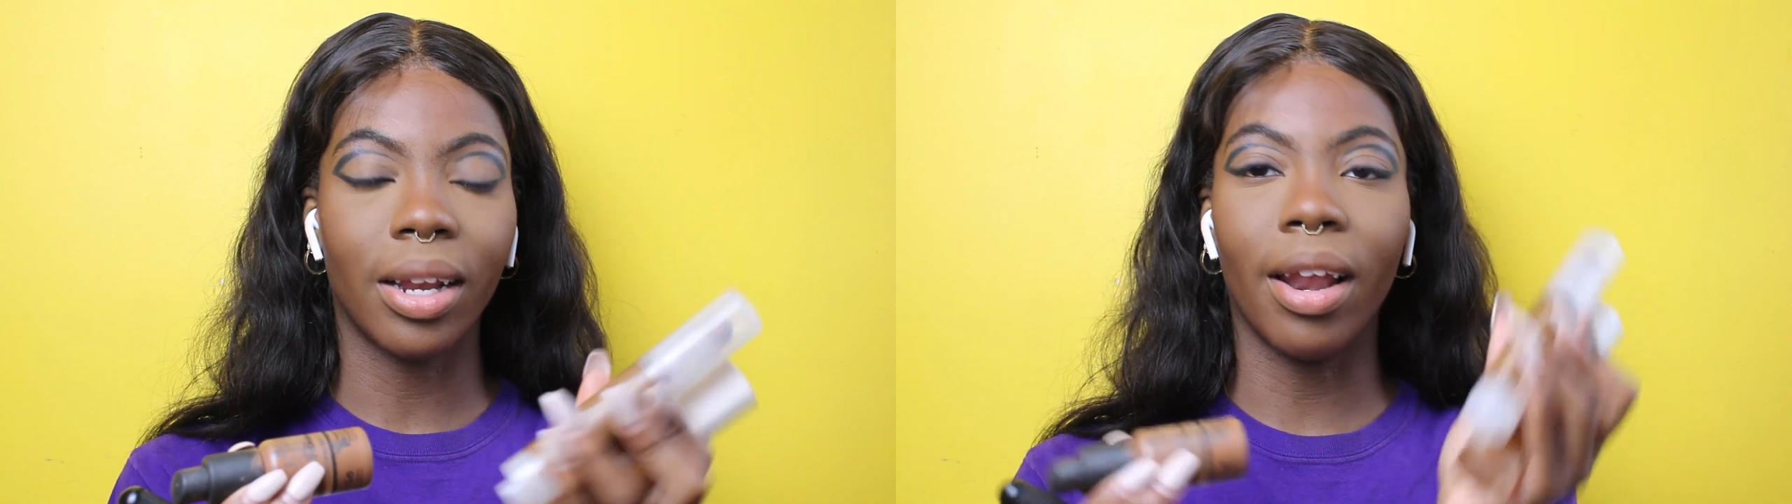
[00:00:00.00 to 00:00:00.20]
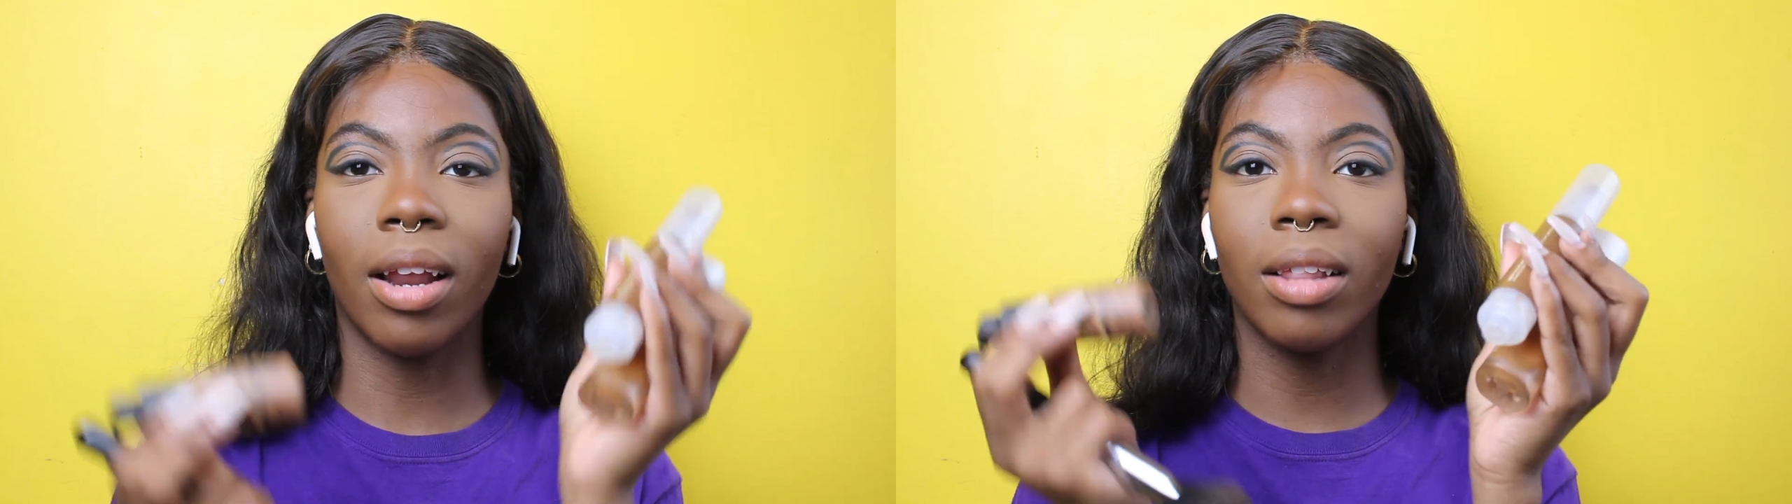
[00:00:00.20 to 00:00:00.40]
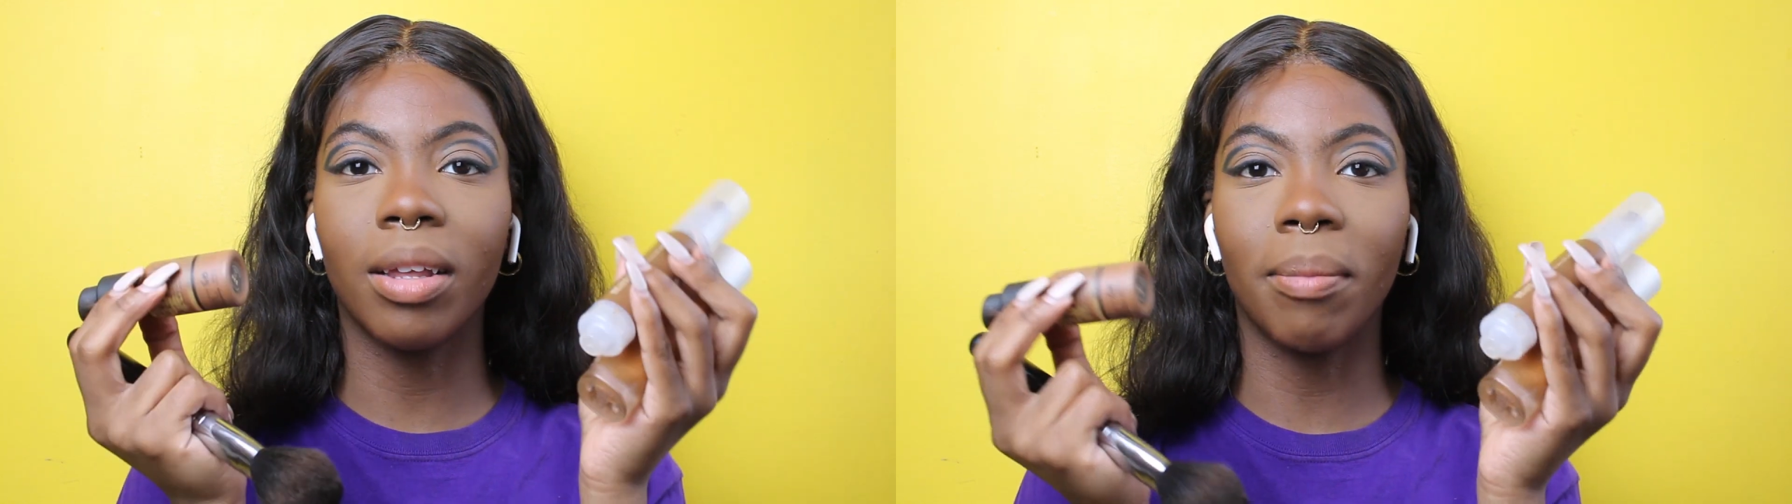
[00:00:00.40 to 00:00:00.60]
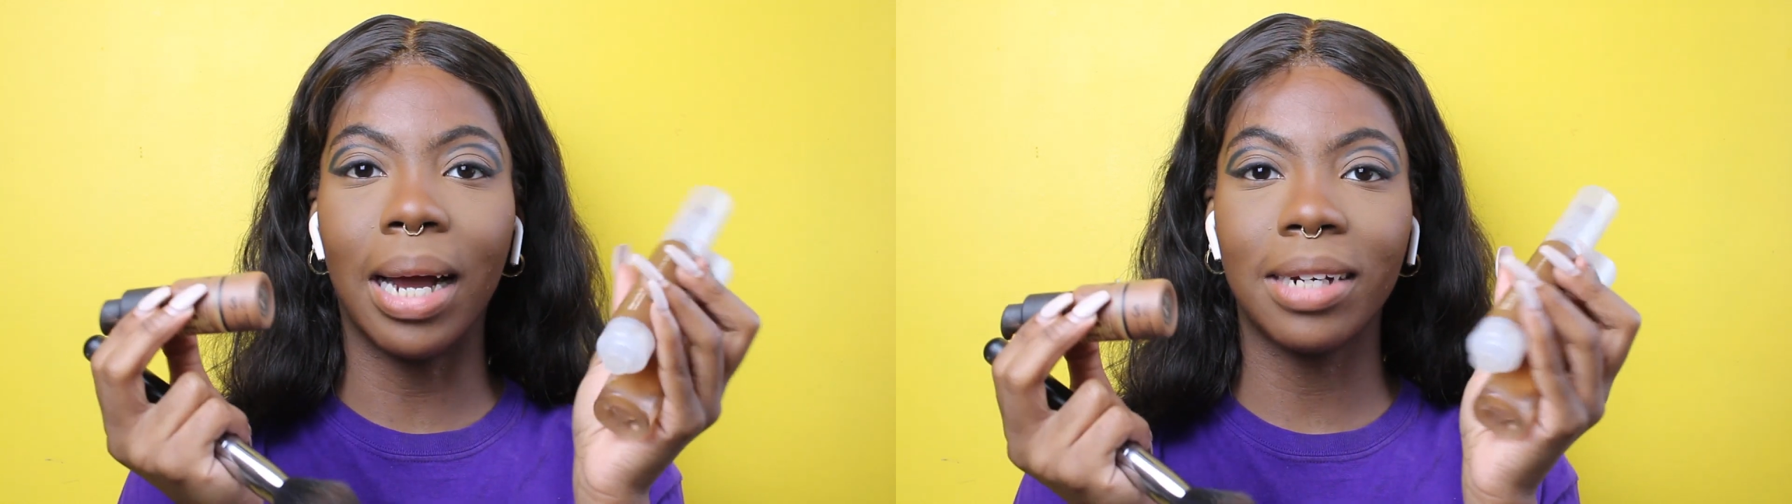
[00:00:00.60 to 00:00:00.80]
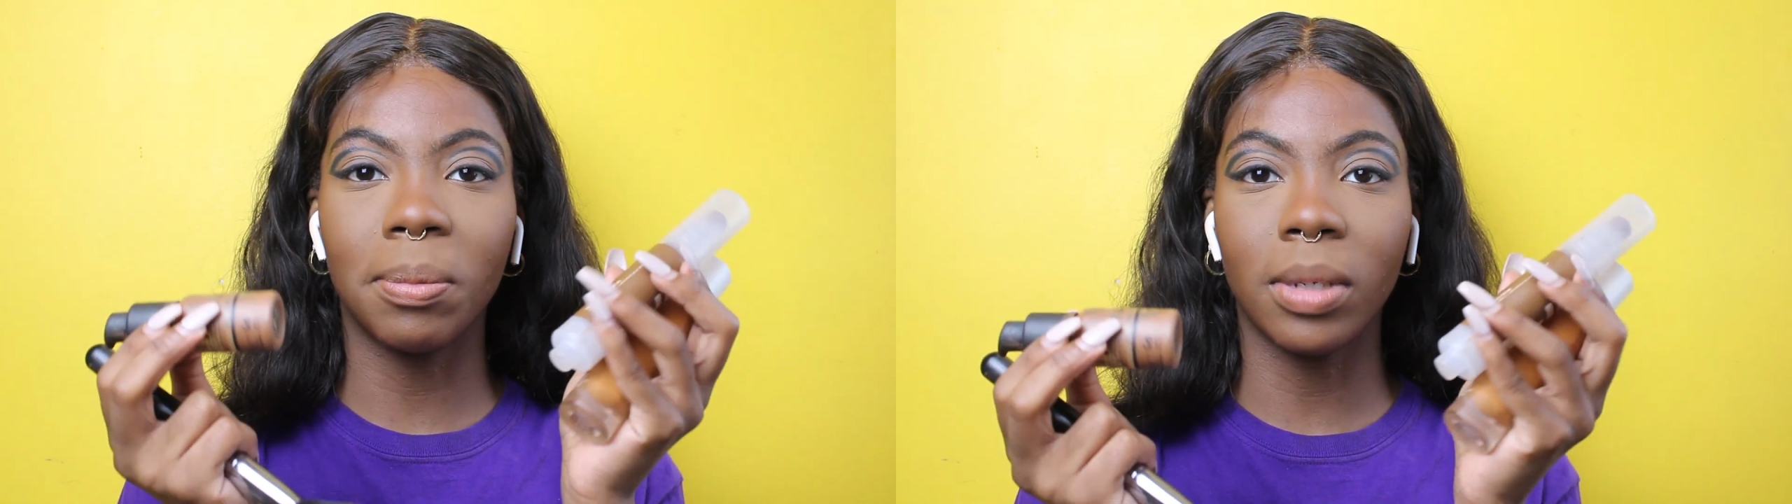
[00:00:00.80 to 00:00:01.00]
none of them
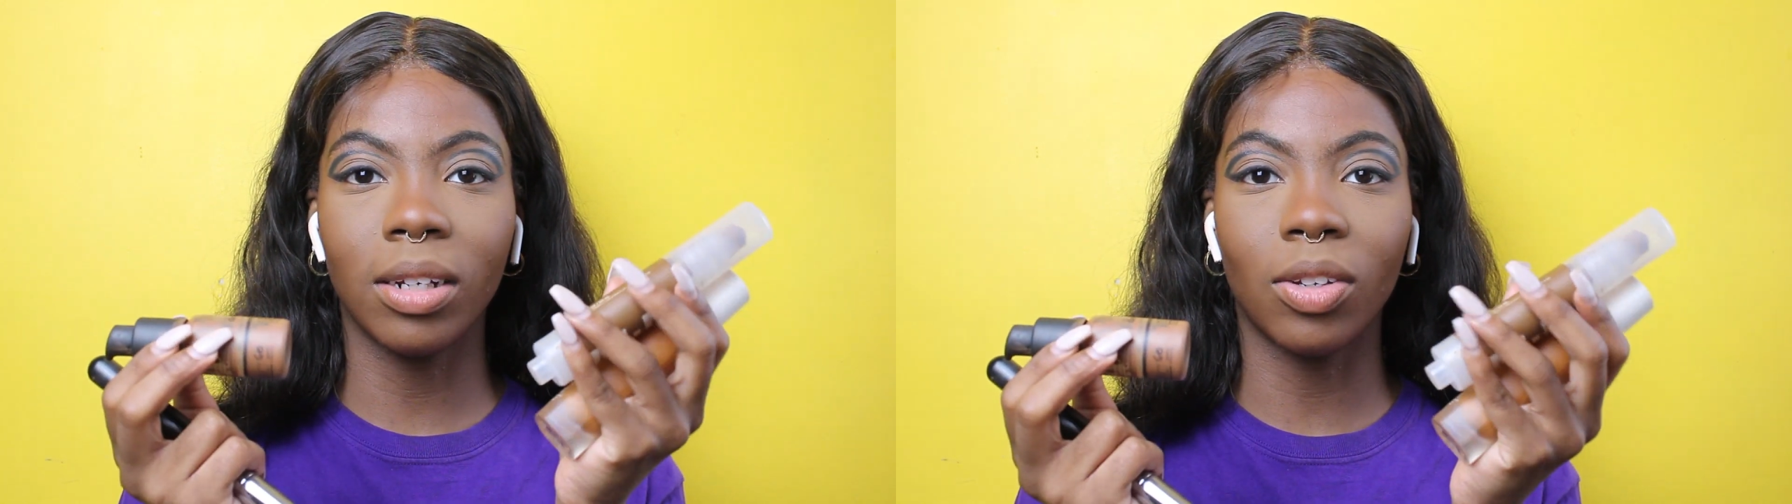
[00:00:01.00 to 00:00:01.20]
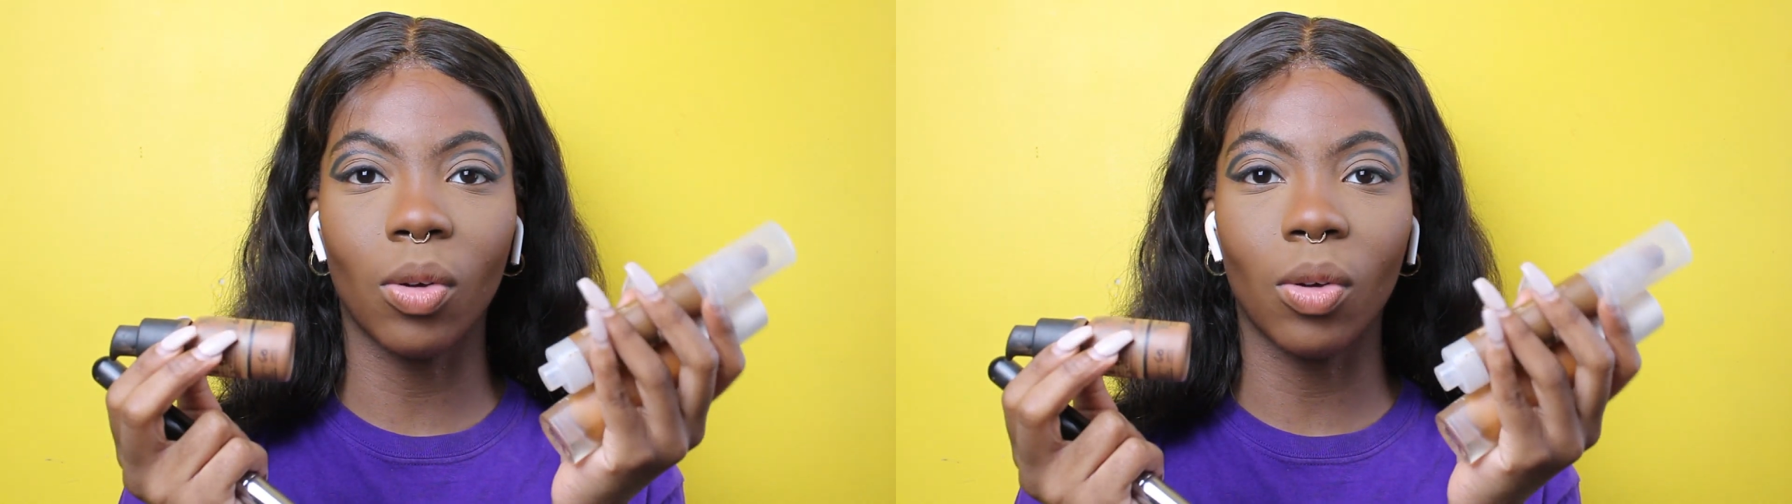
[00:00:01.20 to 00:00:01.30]
match me,